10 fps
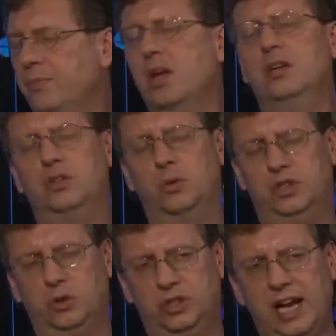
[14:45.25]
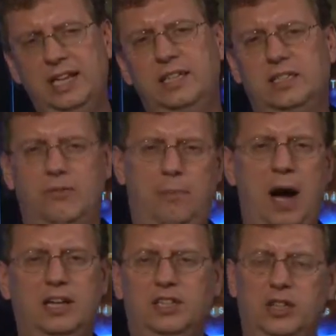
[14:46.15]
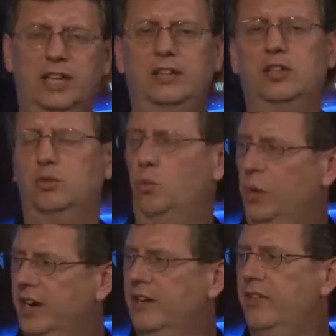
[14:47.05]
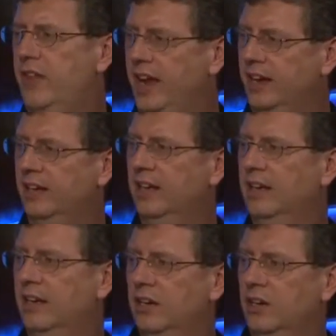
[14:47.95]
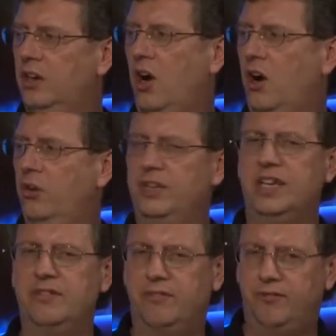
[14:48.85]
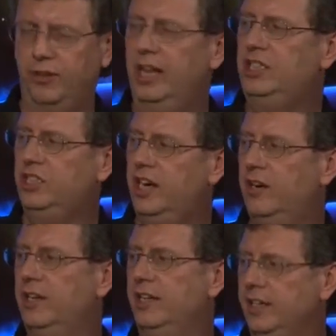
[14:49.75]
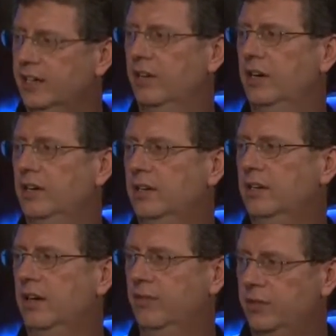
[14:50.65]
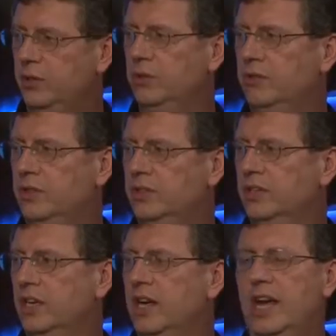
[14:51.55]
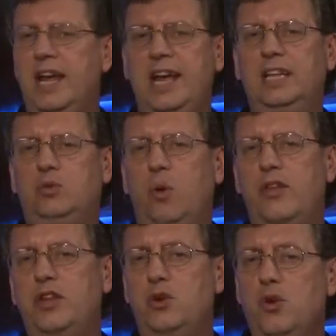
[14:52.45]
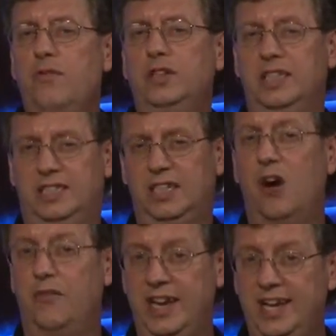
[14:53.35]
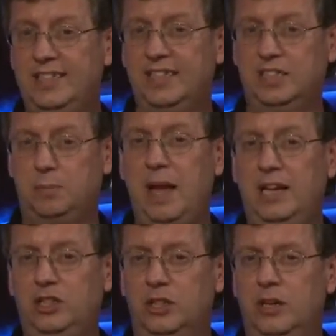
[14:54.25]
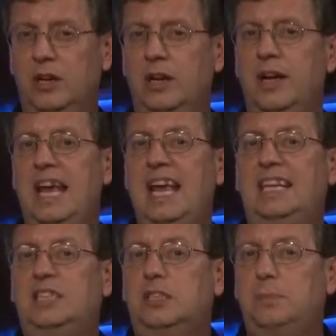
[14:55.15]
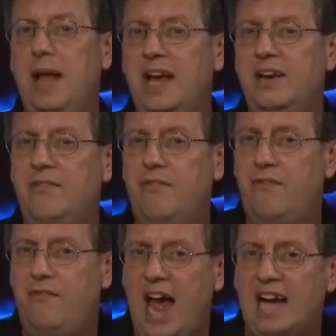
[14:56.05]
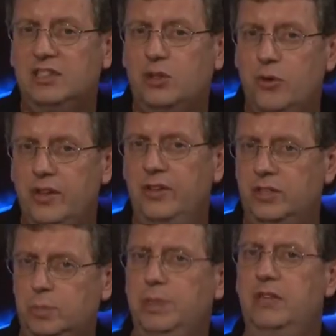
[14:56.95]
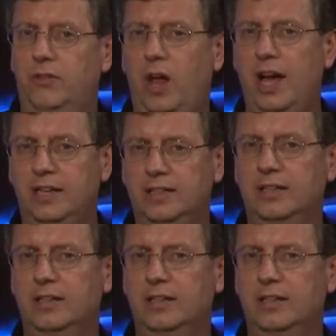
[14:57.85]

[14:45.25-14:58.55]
So so scientists have postulated this weird thing called the inflationary era of the universe. It's where the universe itself, in its expansion, expanded faster than the speed of light.